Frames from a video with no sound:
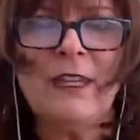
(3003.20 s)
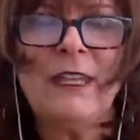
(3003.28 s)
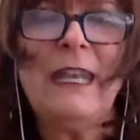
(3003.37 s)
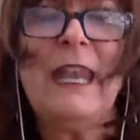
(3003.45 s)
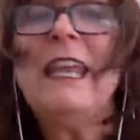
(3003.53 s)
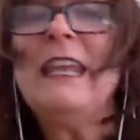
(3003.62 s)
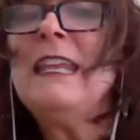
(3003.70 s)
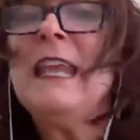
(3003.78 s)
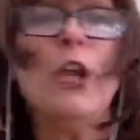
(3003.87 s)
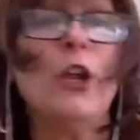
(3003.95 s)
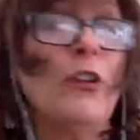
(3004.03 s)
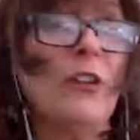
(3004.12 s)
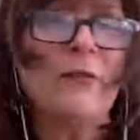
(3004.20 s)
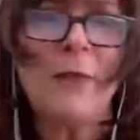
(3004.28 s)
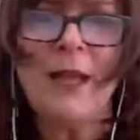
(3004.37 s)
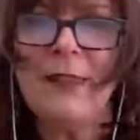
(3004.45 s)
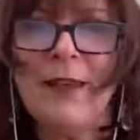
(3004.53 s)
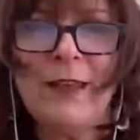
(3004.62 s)
in any area of
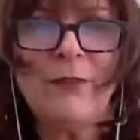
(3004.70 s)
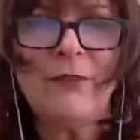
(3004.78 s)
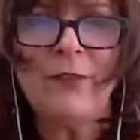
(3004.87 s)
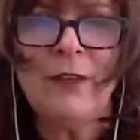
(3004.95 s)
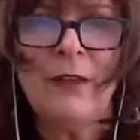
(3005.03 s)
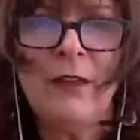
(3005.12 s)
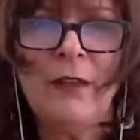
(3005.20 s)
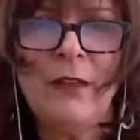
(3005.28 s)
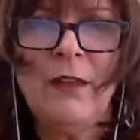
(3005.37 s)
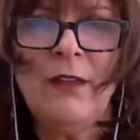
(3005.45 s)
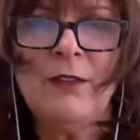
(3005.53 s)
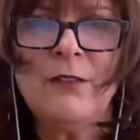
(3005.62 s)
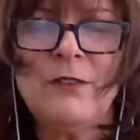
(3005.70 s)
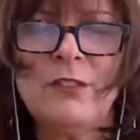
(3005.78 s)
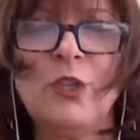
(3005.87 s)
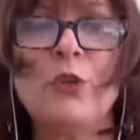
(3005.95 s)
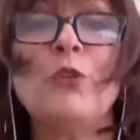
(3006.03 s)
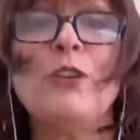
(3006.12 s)
my life
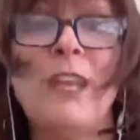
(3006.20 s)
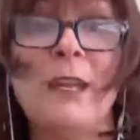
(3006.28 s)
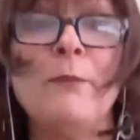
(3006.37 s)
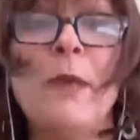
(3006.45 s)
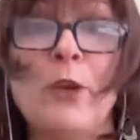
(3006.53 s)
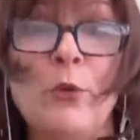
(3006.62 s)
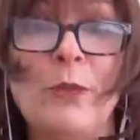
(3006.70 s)
to create a better